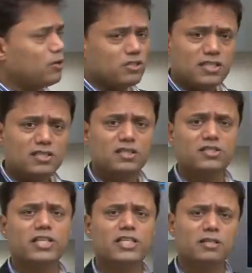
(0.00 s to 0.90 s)
process in the
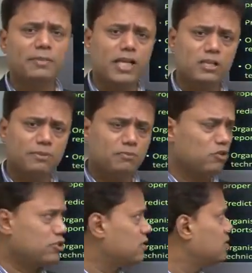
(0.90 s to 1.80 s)
strategic management
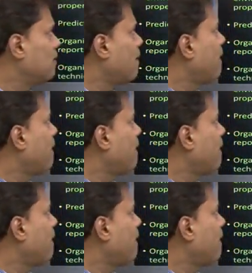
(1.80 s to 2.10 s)
process.